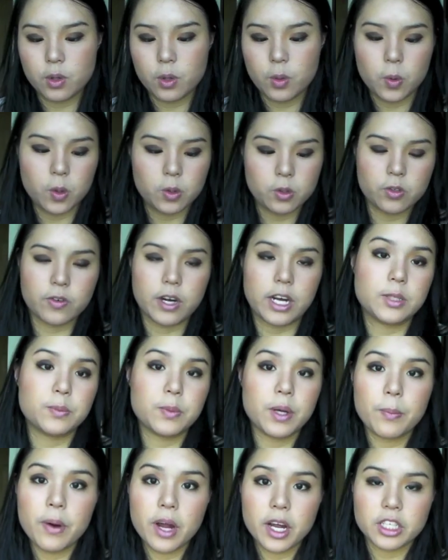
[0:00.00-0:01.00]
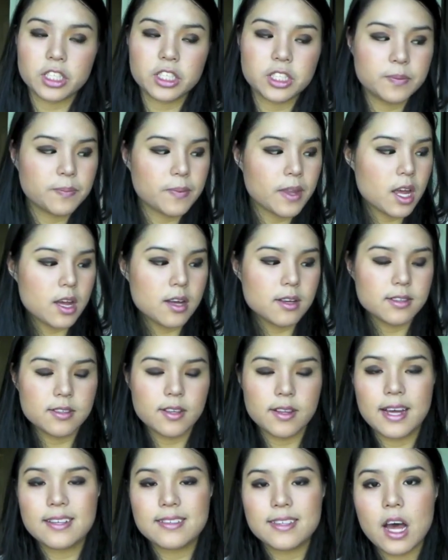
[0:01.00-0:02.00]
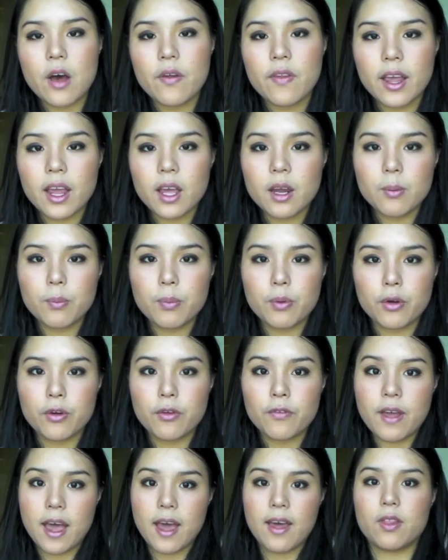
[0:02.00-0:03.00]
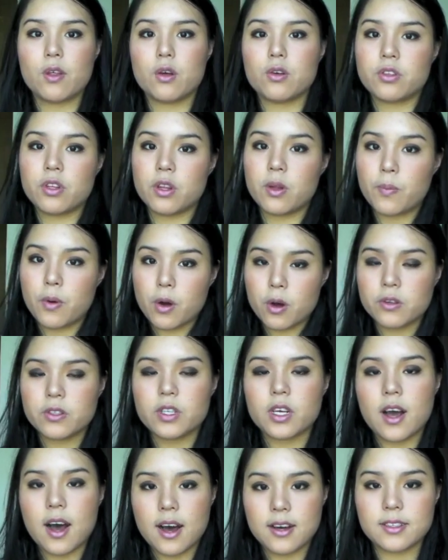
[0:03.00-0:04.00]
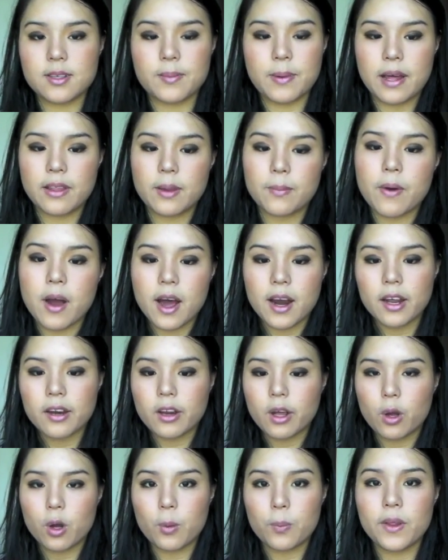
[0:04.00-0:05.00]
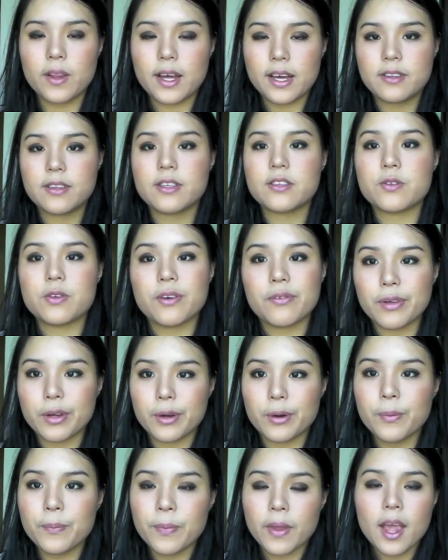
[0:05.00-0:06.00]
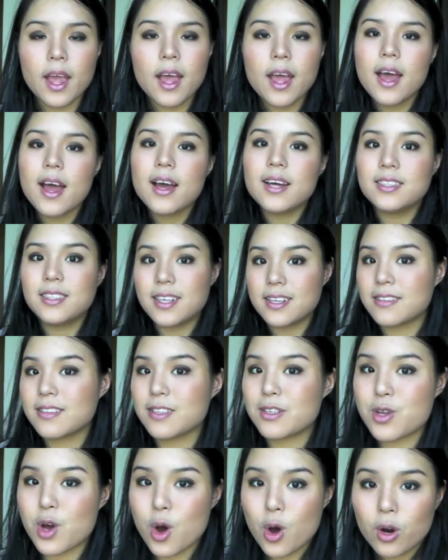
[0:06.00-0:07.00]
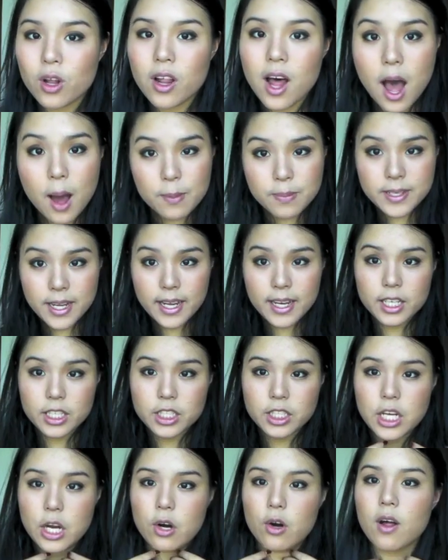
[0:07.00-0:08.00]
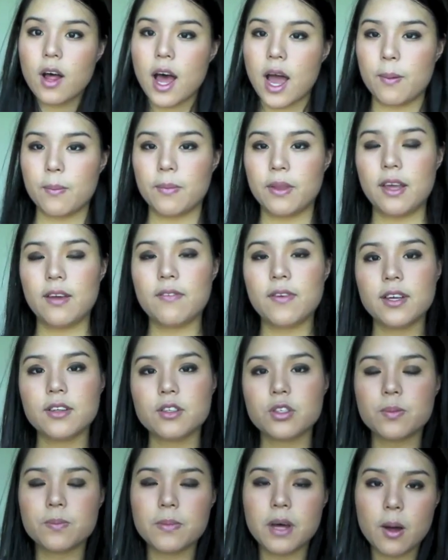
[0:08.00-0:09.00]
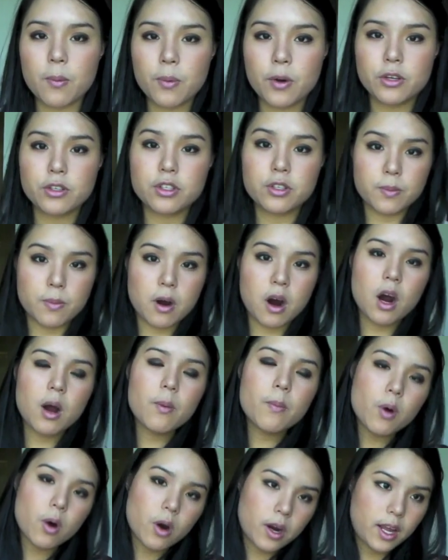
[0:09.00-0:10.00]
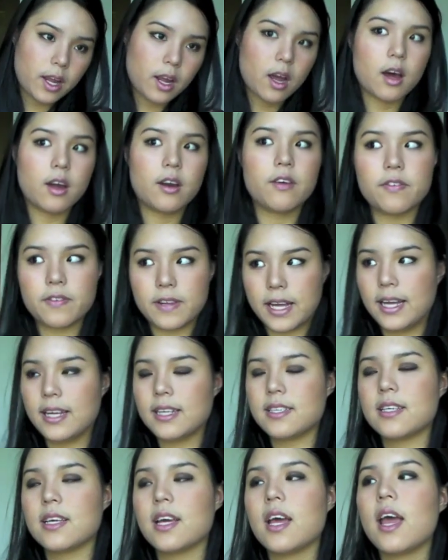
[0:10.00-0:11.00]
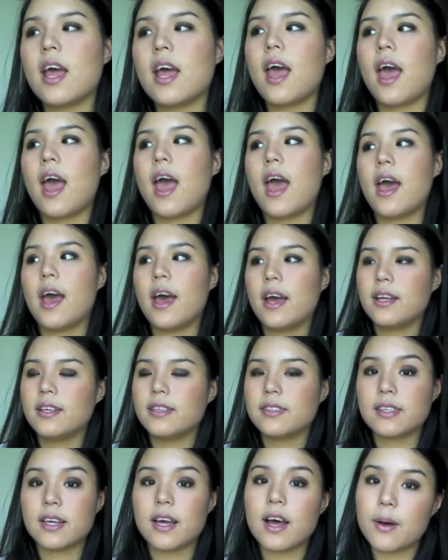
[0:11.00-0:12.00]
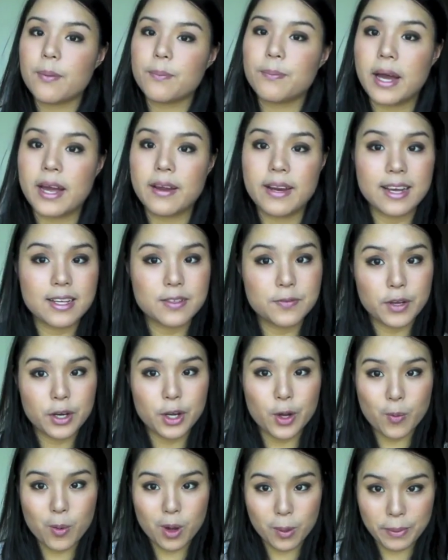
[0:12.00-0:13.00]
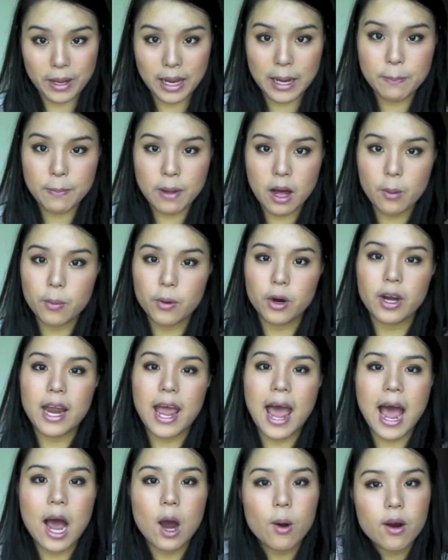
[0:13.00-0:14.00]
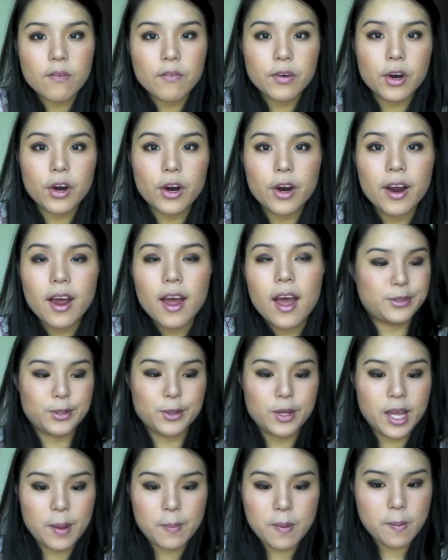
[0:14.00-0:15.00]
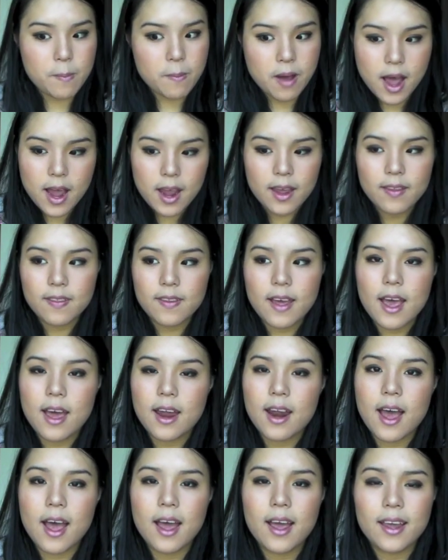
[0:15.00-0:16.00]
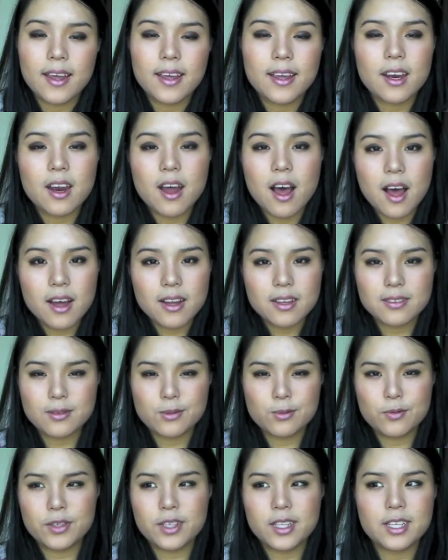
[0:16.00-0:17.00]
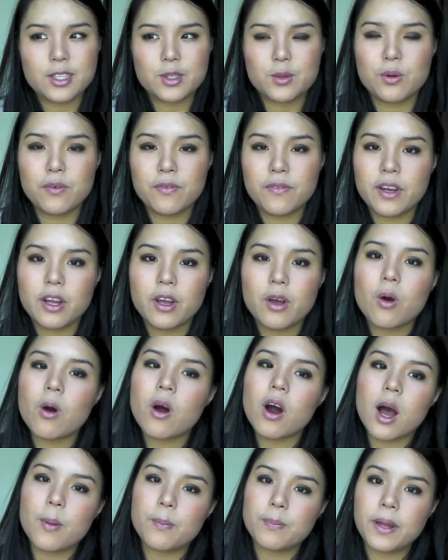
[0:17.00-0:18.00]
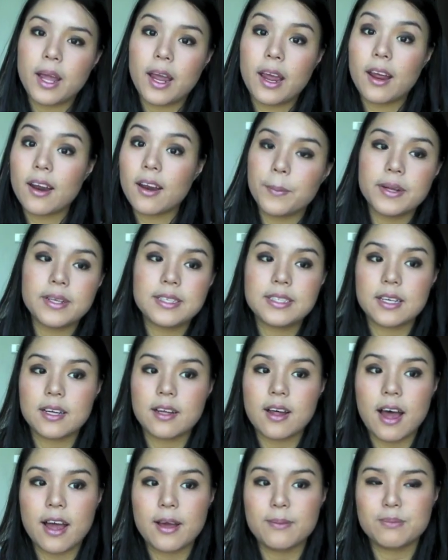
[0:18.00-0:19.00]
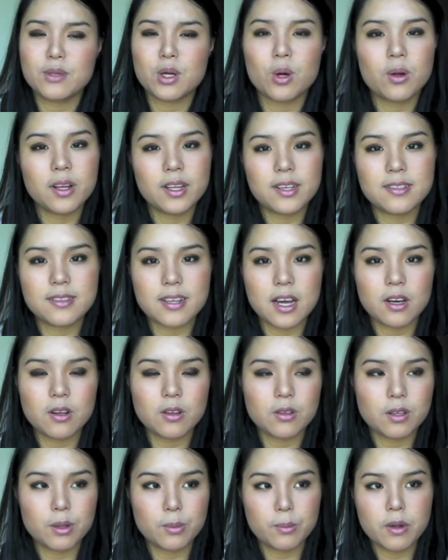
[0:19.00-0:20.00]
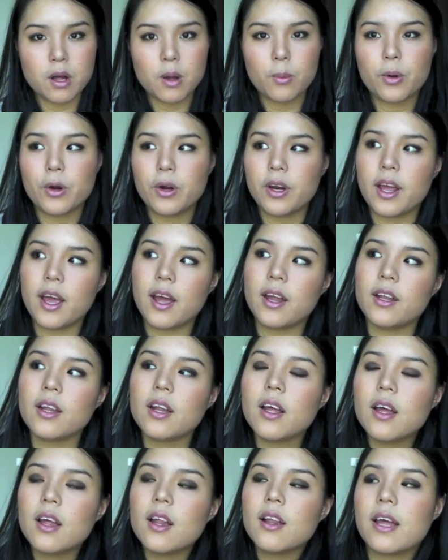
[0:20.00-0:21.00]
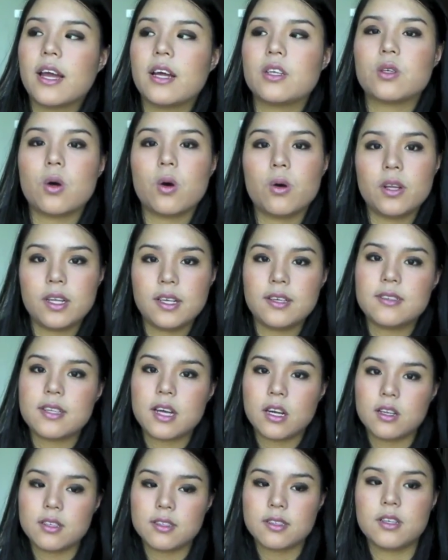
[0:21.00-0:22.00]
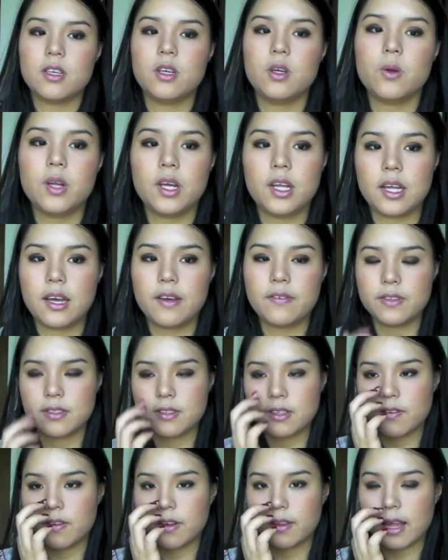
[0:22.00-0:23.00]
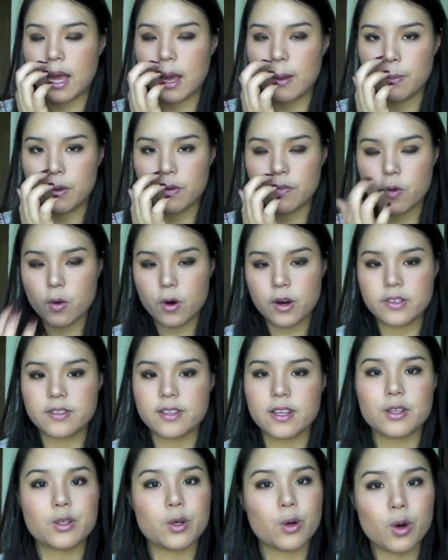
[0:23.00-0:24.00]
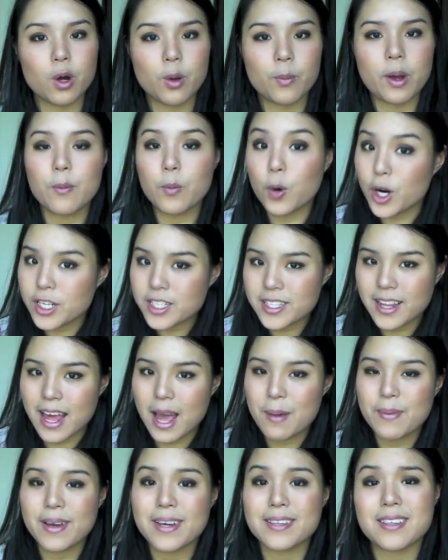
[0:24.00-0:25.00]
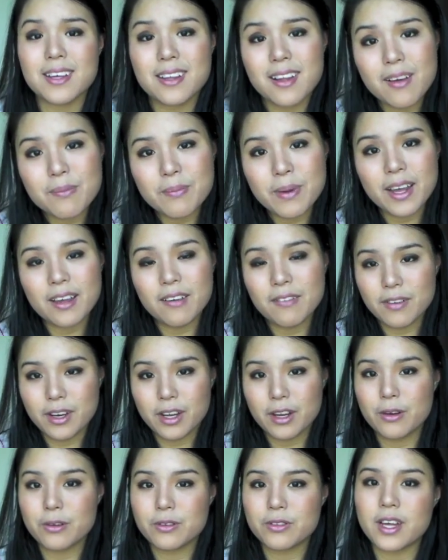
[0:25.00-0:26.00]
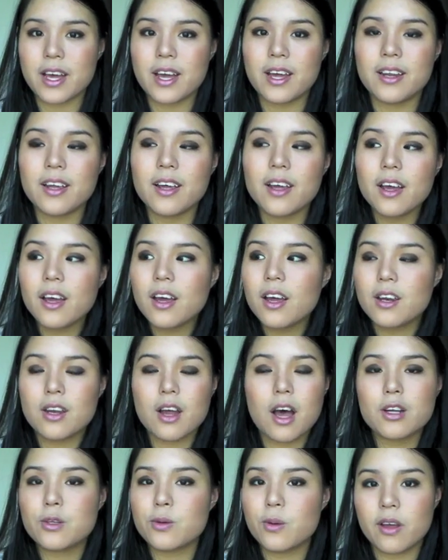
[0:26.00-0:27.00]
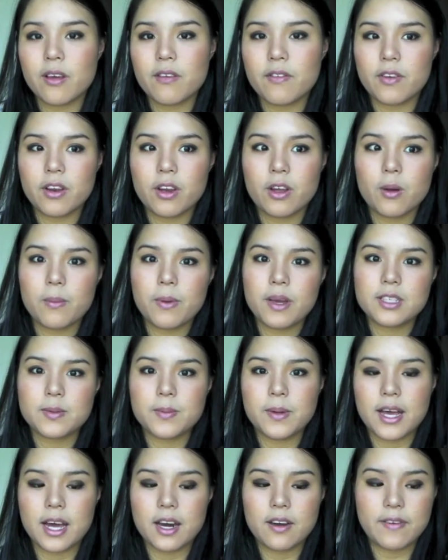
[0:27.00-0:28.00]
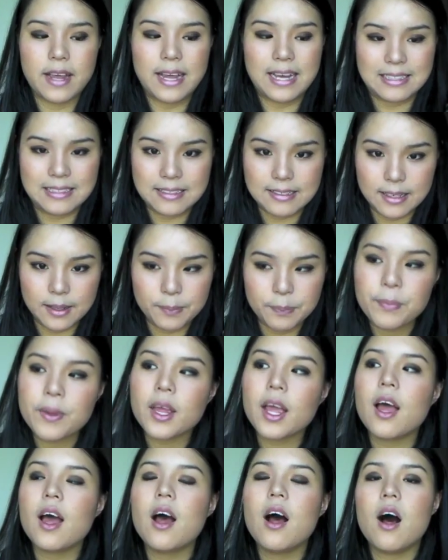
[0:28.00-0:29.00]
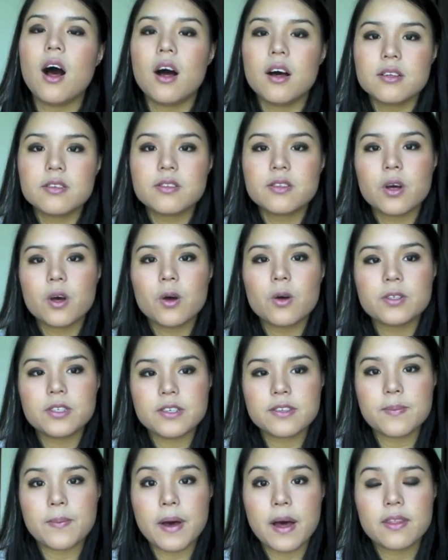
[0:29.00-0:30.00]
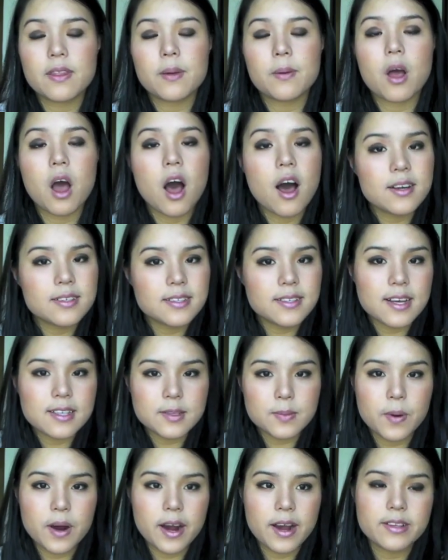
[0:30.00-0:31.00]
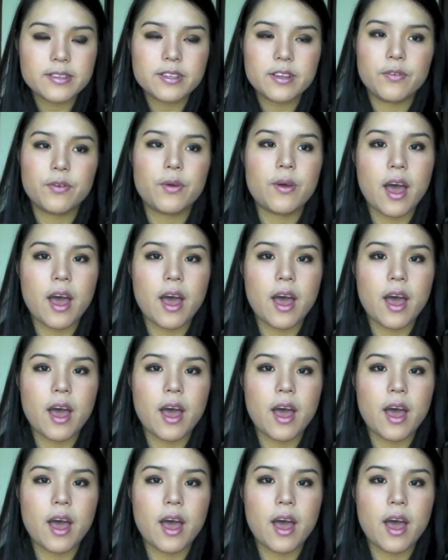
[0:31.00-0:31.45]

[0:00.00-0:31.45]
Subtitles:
so it won't scratch my brush. So that's how they can improve, and those are the pros and cons about the product. I hope you like this review. Just a total update in general, I'm leaving to Melbourne tomorrow morning on a flight, and my next video will be in Melbourne. However, do keep in mind that I cannot really do a video or update until I'm totally settled in Melbourne and like totally settled into uni life and stuff like that. But of course, don't hold my word to that, because I love making videos, and not doing a video makes me kind of antsy. Also, just about the contest prize, if you